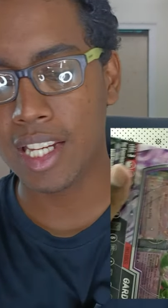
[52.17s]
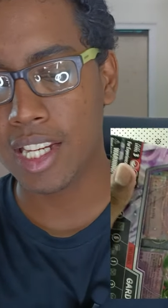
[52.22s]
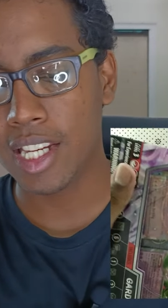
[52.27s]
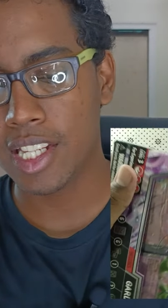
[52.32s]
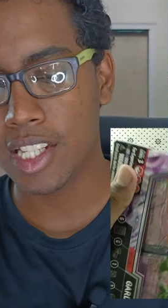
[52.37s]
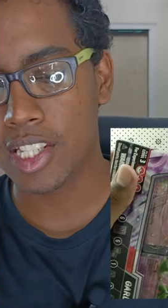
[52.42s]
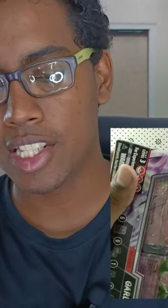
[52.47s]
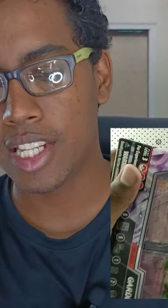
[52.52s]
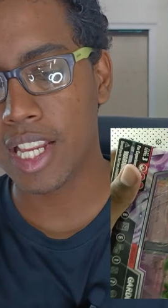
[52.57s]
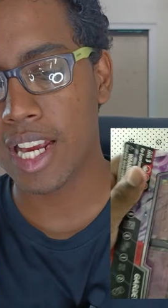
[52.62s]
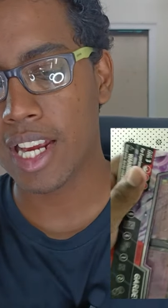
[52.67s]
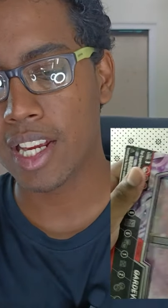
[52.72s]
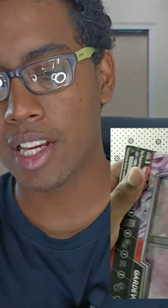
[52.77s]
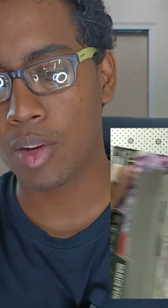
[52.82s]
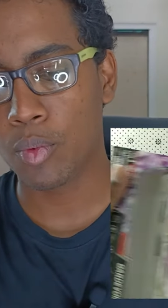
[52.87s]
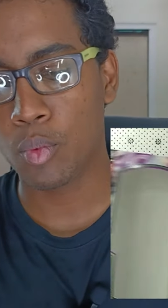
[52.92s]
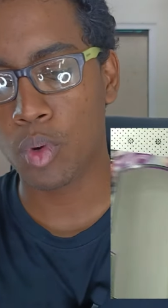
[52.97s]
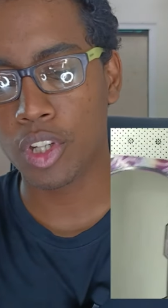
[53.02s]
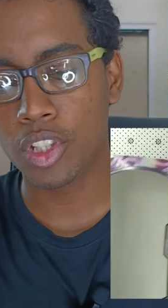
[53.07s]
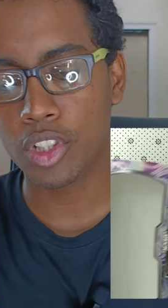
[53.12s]
in this deck
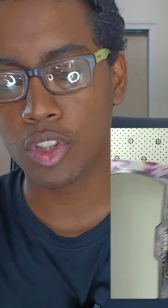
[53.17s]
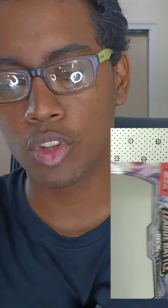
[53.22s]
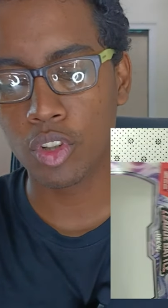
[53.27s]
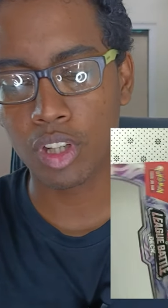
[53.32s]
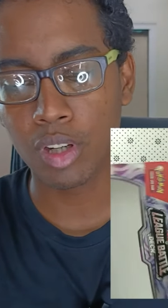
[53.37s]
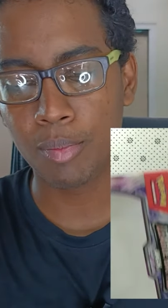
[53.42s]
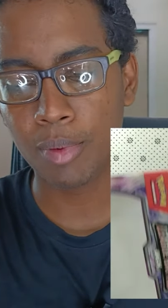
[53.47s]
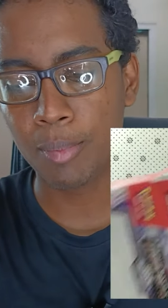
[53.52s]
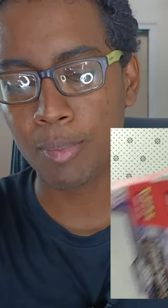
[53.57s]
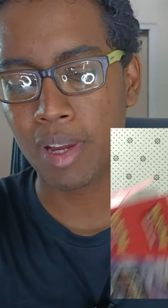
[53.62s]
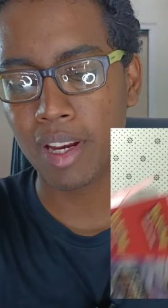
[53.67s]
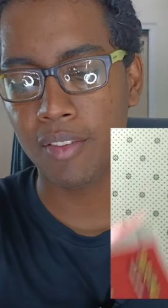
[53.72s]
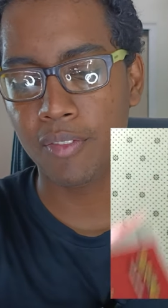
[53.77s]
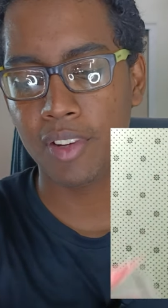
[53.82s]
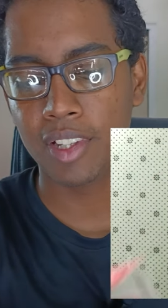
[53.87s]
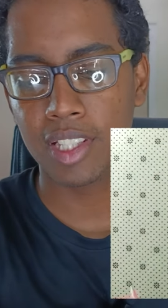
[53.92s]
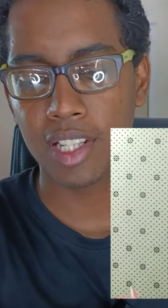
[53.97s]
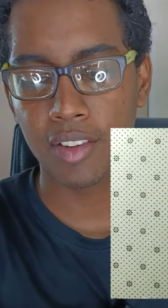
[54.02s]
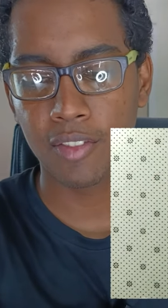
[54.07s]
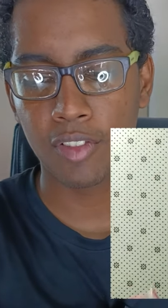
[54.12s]
and what you're going to be
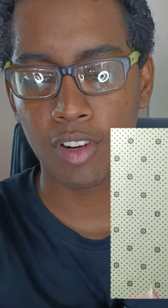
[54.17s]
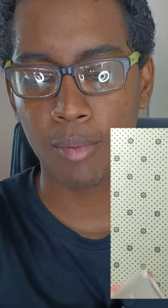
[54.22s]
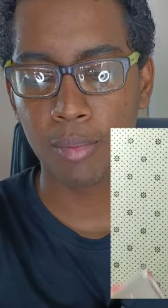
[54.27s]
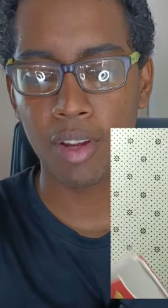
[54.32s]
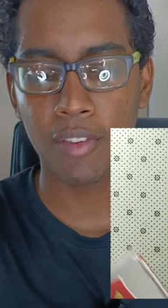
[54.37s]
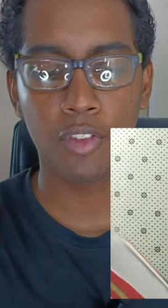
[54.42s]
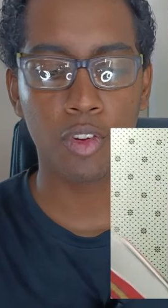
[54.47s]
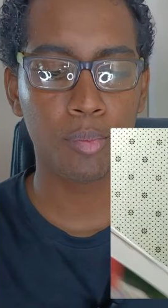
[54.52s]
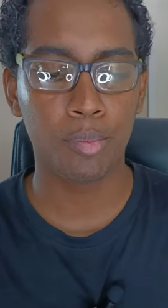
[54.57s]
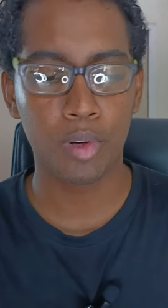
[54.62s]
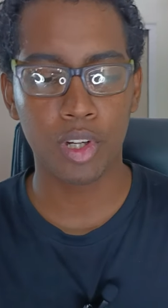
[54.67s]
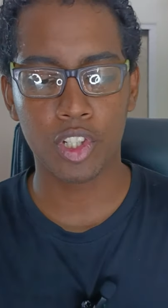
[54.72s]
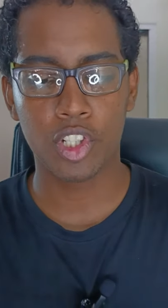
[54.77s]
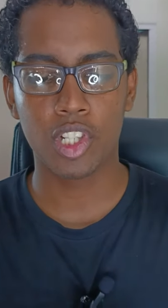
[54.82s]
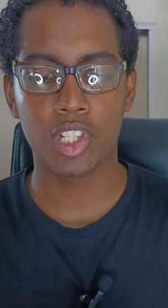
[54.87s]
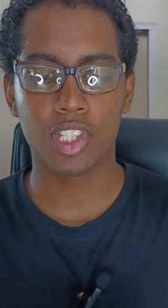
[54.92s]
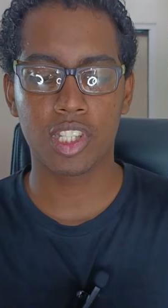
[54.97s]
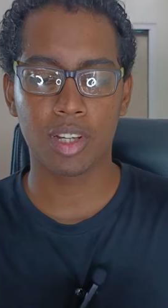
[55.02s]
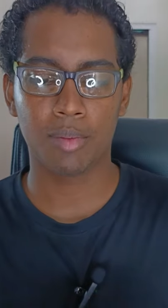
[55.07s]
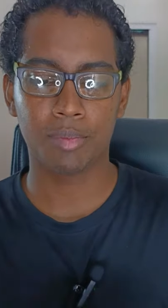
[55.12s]
benefiting from if you
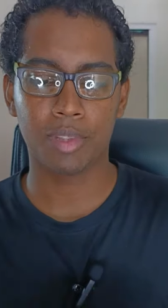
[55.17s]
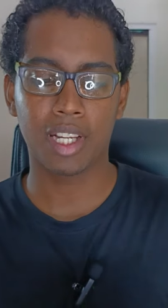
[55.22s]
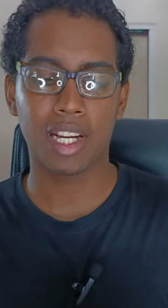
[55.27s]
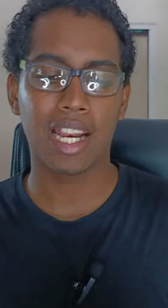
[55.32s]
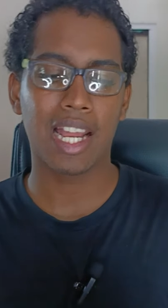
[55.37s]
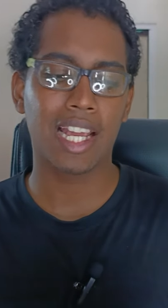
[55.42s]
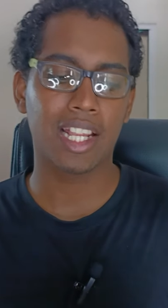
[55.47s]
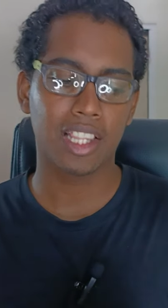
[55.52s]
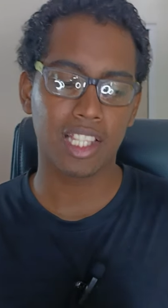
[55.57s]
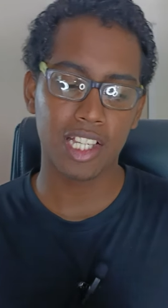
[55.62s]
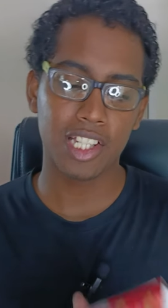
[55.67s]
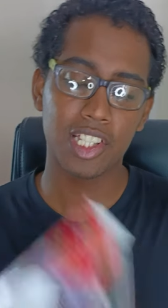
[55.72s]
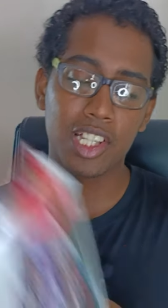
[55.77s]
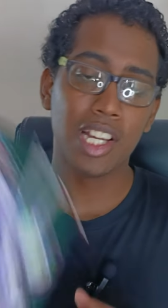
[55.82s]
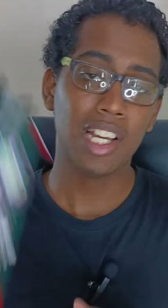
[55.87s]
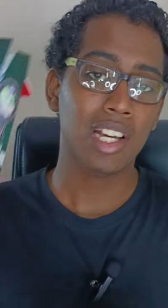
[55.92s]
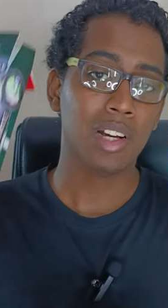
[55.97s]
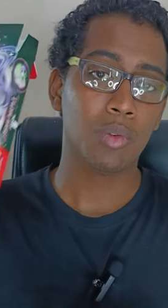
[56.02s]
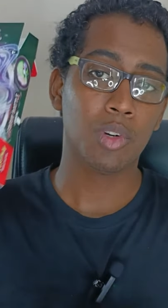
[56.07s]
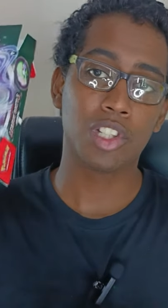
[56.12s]
purchase something like this,
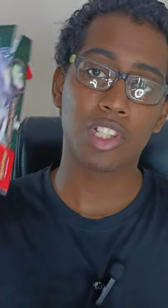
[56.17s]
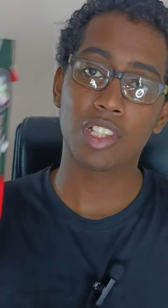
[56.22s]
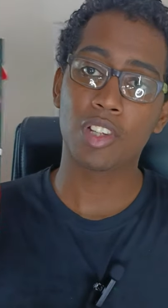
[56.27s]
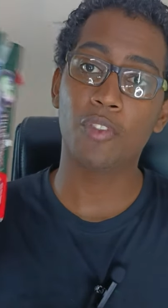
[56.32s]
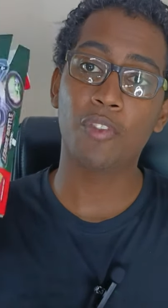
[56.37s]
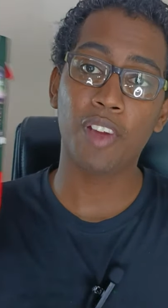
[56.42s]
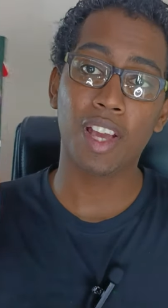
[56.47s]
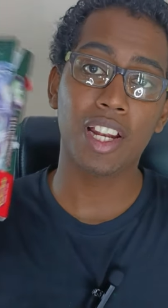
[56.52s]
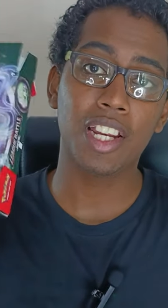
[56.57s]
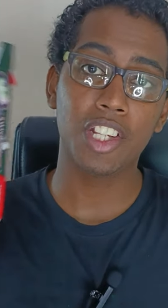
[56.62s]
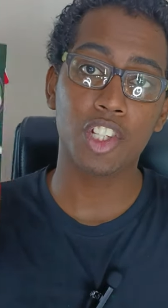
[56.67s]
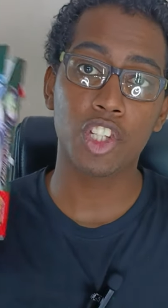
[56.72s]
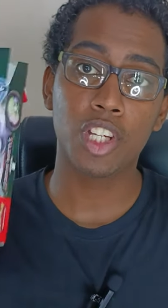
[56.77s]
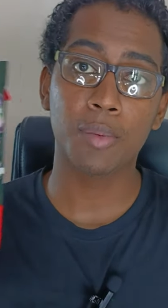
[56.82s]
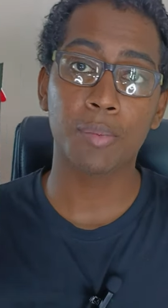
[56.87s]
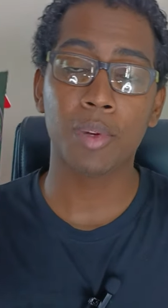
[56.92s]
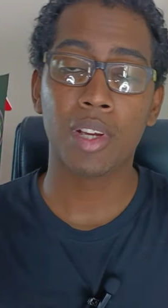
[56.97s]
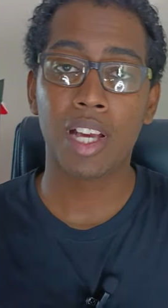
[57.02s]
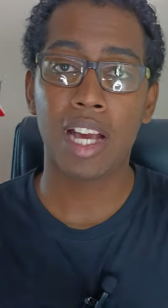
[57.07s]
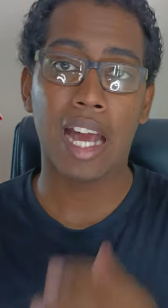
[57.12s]
which is fairly
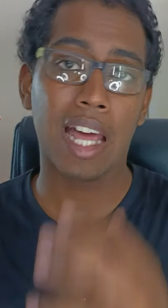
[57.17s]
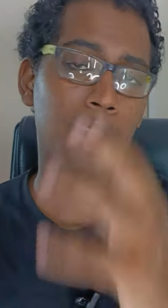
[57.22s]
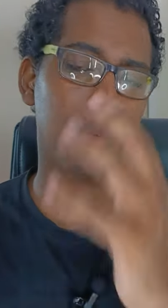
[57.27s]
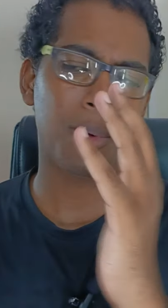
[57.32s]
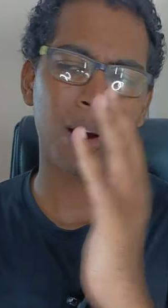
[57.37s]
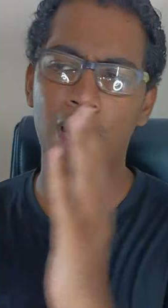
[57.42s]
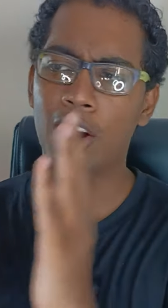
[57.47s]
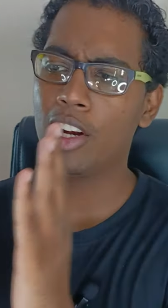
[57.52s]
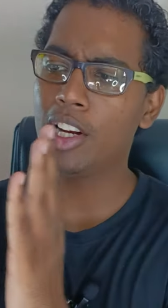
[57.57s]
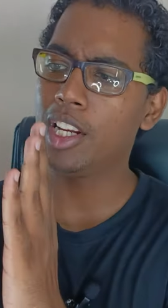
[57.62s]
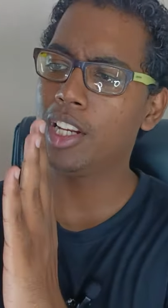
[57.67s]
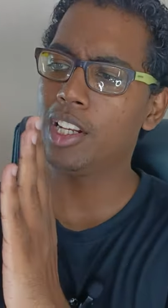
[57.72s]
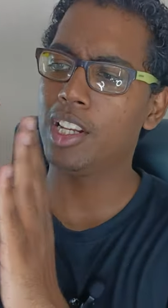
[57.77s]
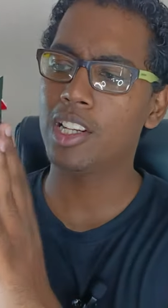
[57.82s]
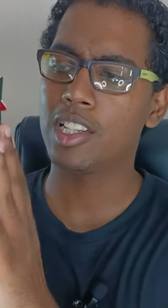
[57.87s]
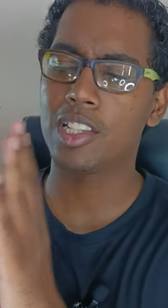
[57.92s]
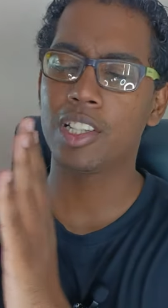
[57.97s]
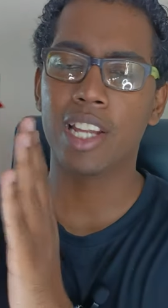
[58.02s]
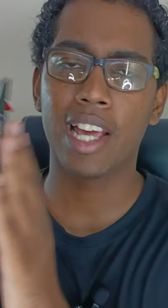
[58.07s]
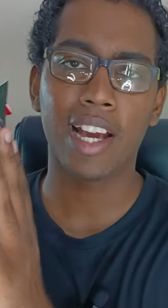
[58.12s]
cheap. And apparently
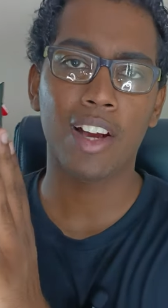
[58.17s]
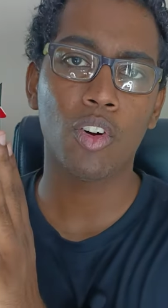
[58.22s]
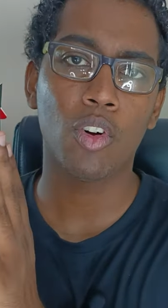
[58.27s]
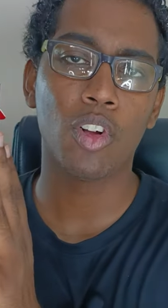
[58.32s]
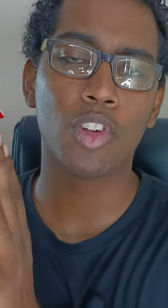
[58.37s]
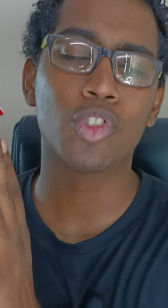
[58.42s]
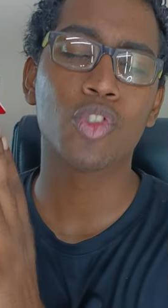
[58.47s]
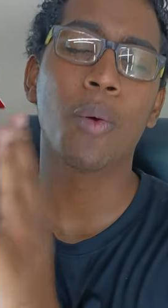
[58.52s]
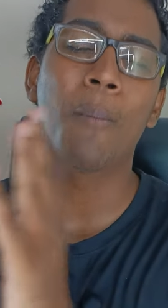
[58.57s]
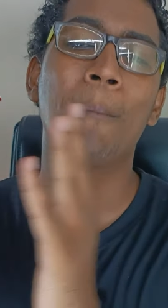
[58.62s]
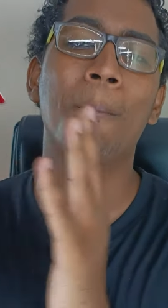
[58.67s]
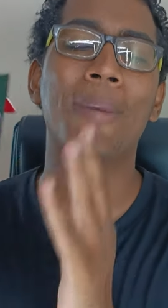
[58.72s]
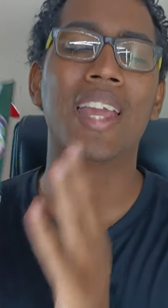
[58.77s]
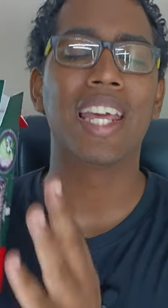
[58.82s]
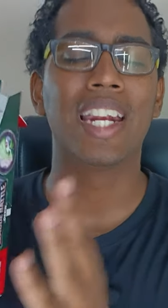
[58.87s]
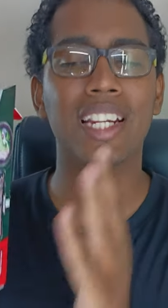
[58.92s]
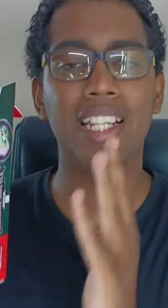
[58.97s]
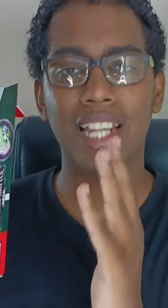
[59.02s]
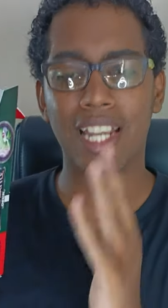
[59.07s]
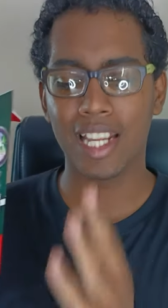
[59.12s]
this deck also
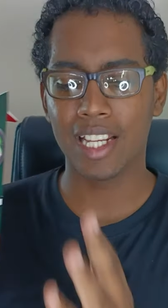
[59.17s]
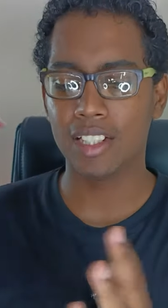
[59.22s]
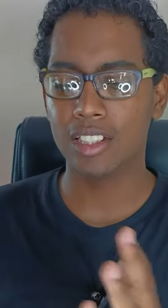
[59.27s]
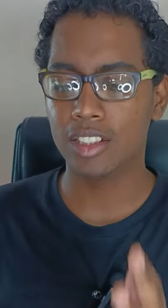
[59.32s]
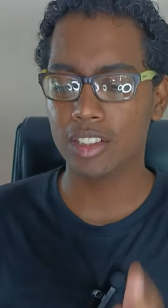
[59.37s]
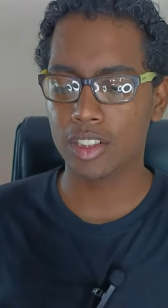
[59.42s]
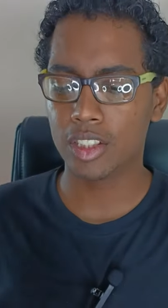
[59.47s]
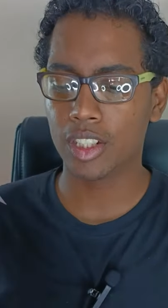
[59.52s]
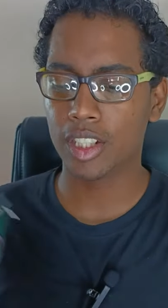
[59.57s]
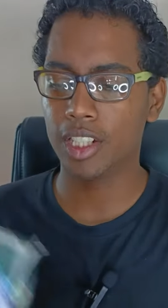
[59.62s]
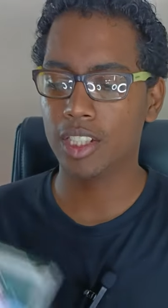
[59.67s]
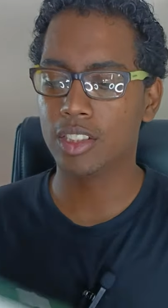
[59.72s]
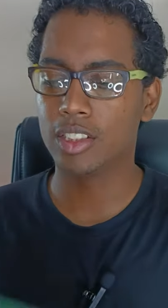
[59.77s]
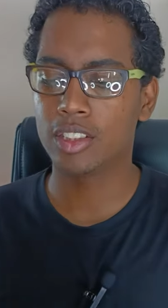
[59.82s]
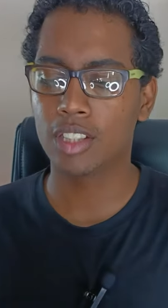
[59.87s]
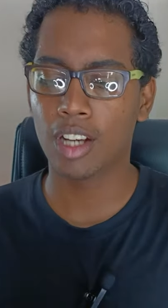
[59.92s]
made it into the